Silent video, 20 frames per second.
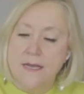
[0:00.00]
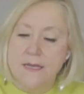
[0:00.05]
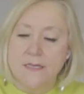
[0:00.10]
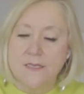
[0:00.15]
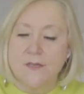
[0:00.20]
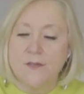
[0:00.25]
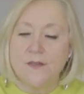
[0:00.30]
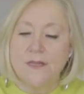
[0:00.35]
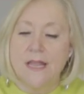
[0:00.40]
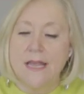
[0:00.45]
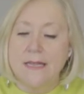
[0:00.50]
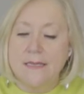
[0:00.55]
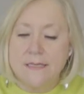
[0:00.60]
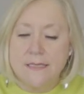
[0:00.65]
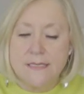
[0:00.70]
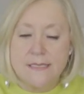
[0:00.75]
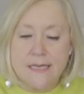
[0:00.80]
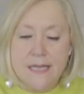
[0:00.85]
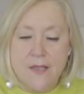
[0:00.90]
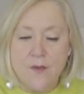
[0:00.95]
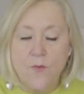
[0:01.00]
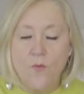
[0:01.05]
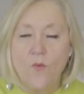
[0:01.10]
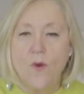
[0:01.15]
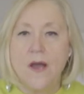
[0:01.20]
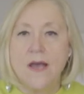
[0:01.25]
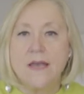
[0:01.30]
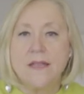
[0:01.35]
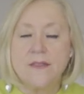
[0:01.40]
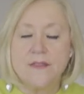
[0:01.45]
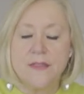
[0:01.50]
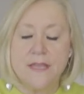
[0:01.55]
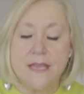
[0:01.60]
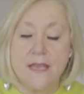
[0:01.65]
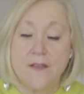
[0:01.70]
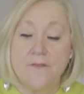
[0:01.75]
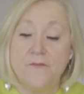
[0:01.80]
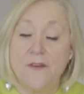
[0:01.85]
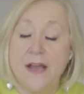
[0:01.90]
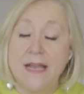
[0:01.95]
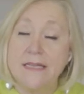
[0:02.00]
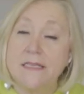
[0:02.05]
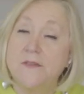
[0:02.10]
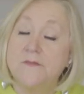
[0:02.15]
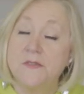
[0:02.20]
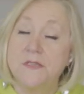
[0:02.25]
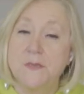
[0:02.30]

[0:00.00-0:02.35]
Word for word: So let's see what the advice of